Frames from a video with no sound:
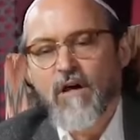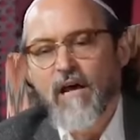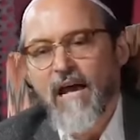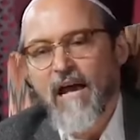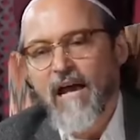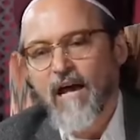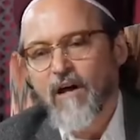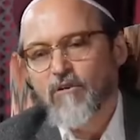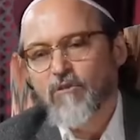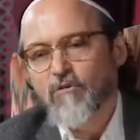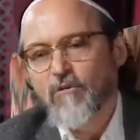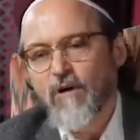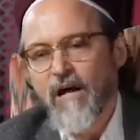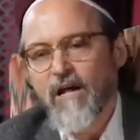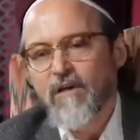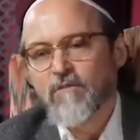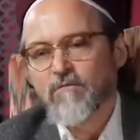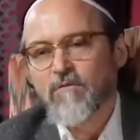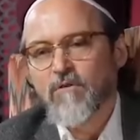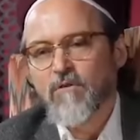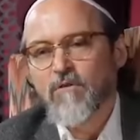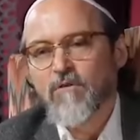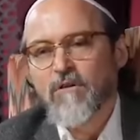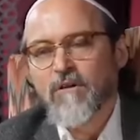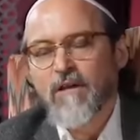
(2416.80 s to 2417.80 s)
how do I
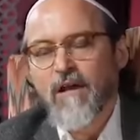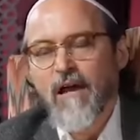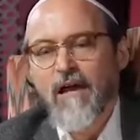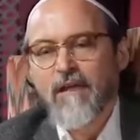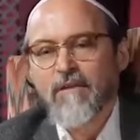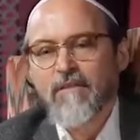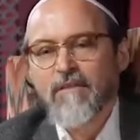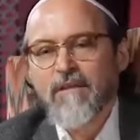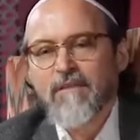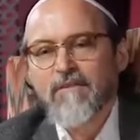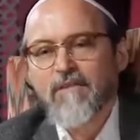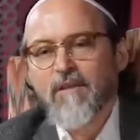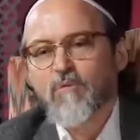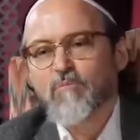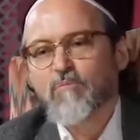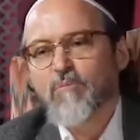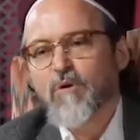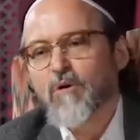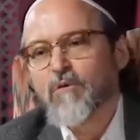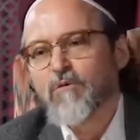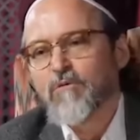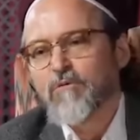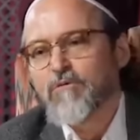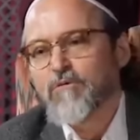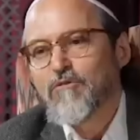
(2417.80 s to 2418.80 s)
view it? I think they're
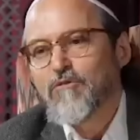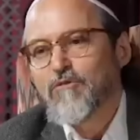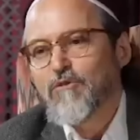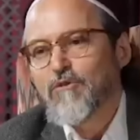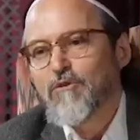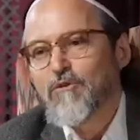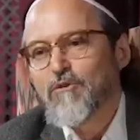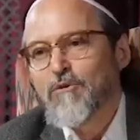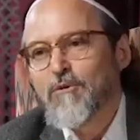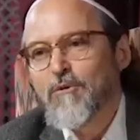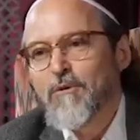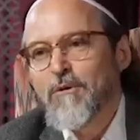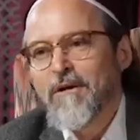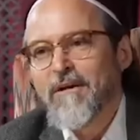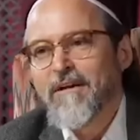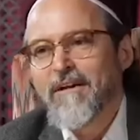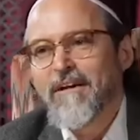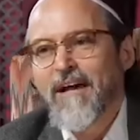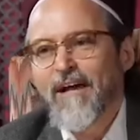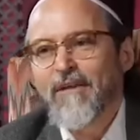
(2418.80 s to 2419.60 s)
both true.